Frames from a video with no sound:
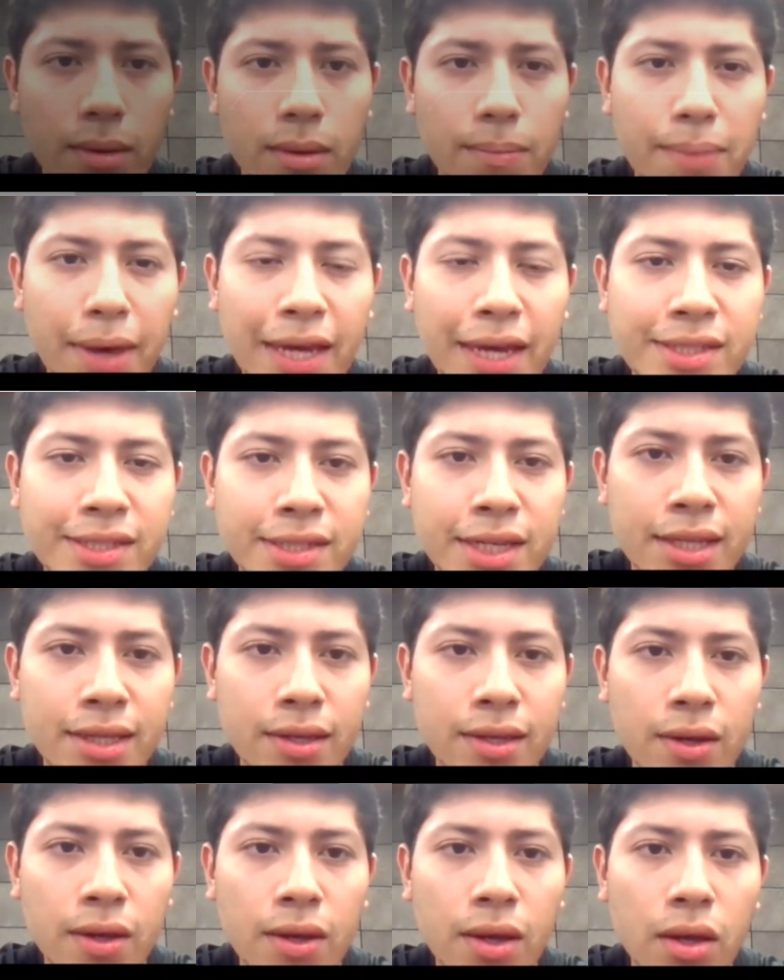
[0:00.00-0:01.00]
Based
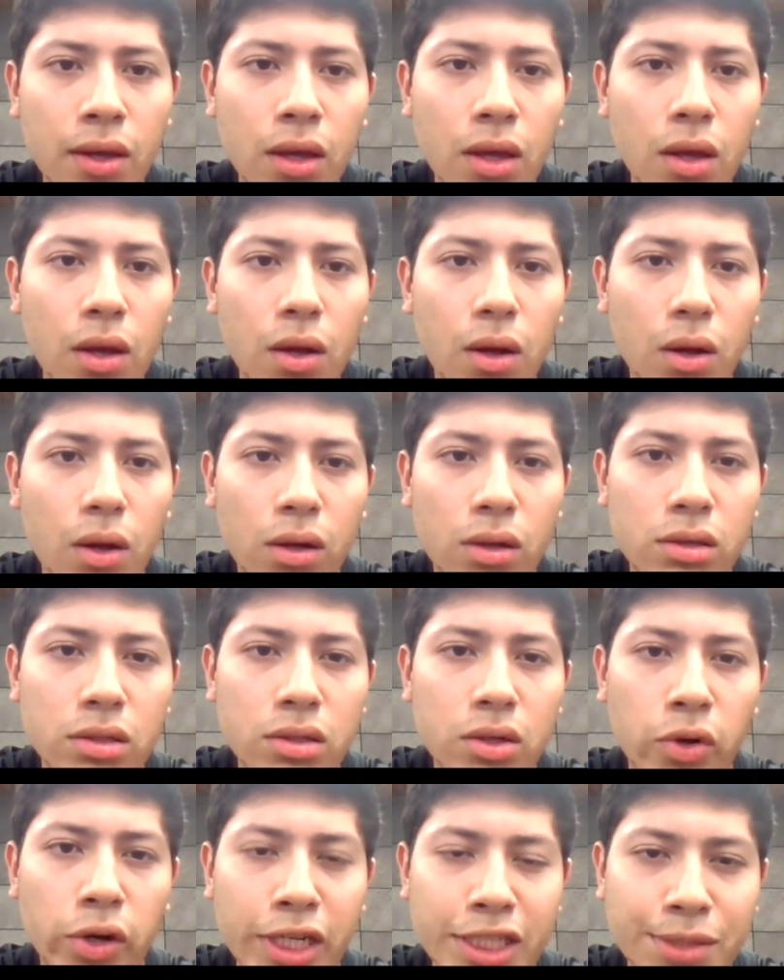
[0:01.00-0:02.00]
on
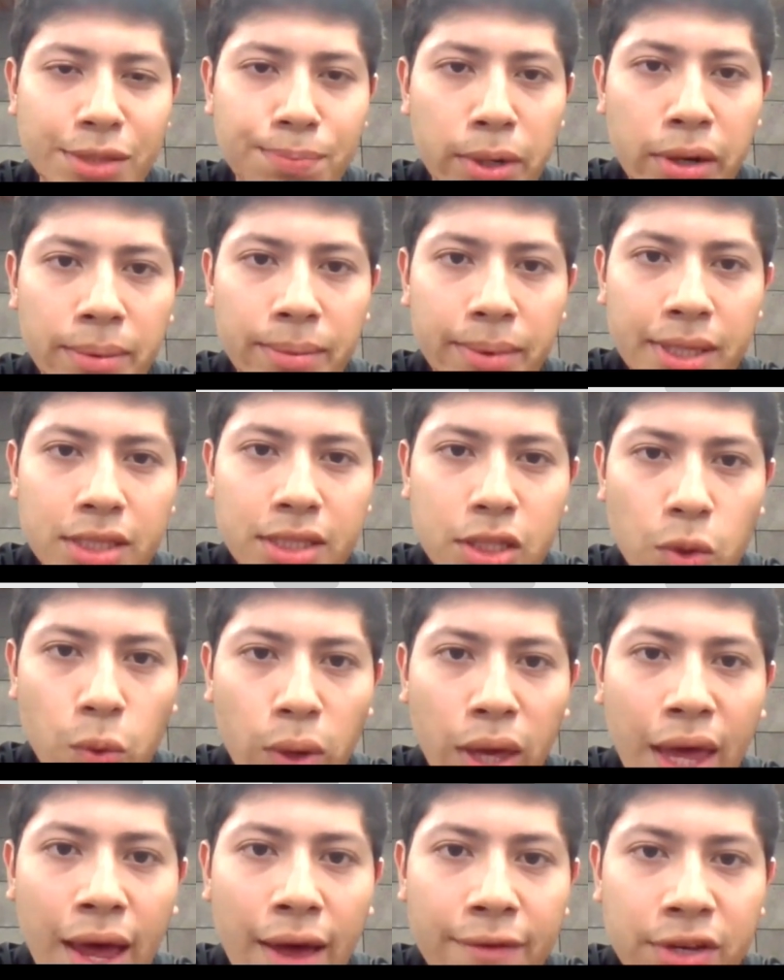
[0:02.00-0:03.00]
our experiments,
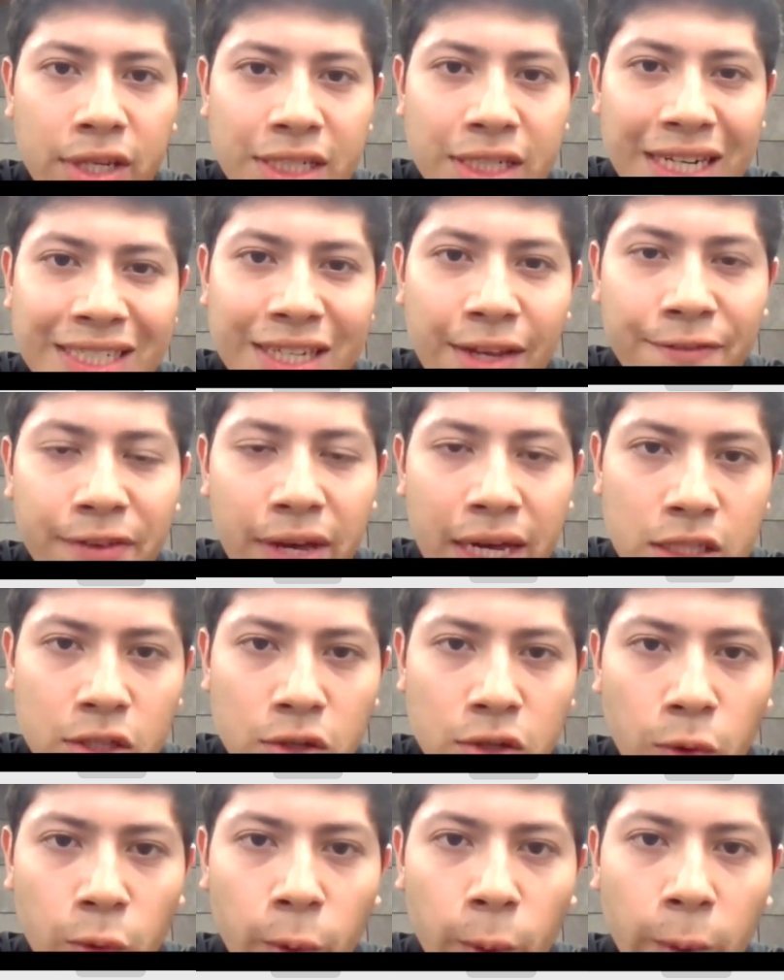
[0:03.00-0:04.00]
we have identified
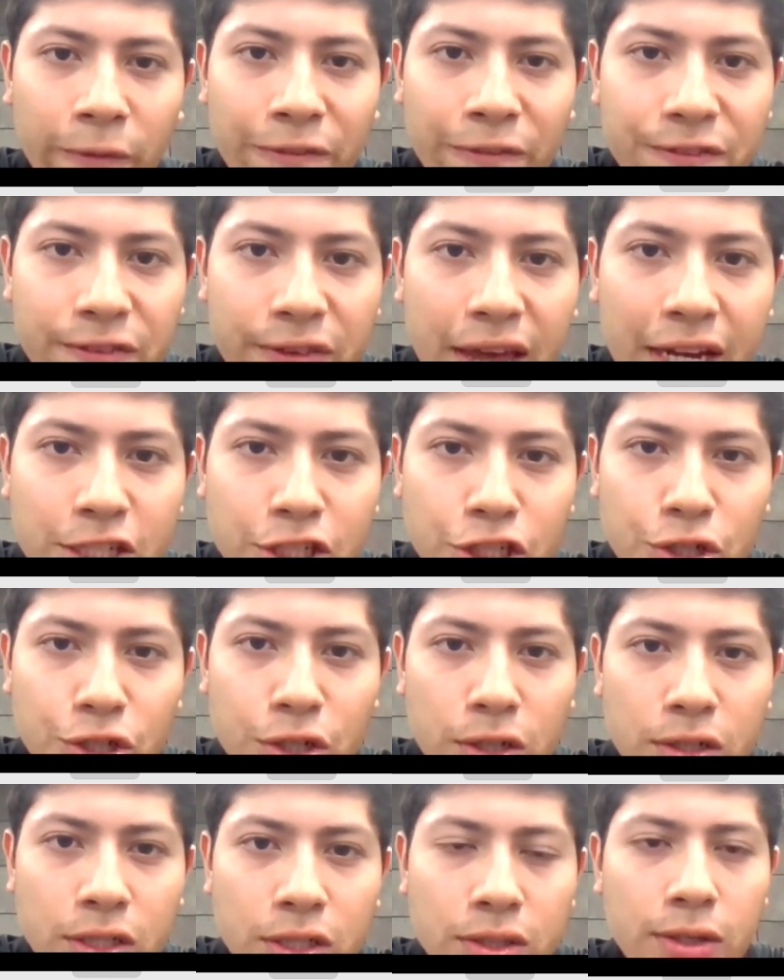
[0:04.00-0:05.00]
two
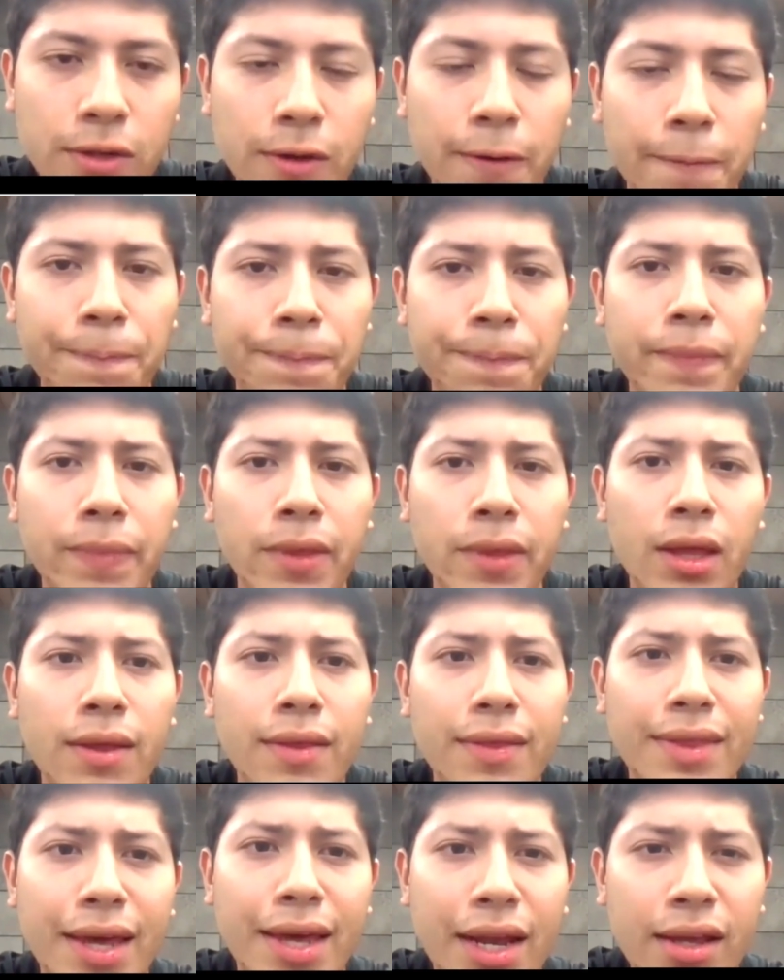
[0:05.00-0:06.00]
factors
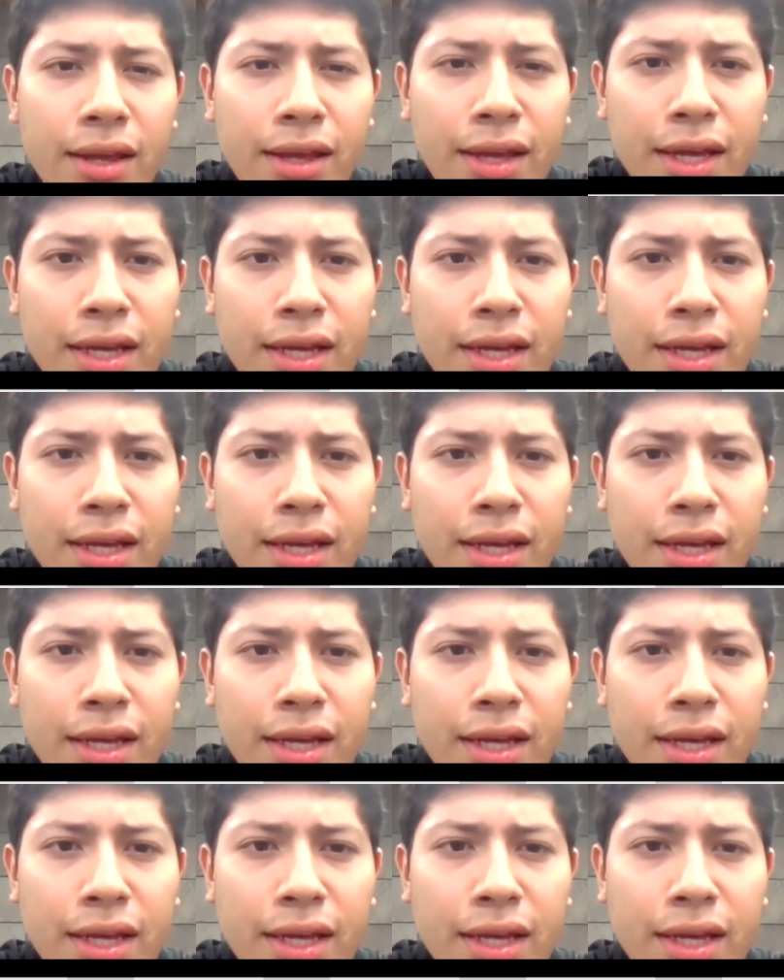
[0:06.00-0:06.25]
that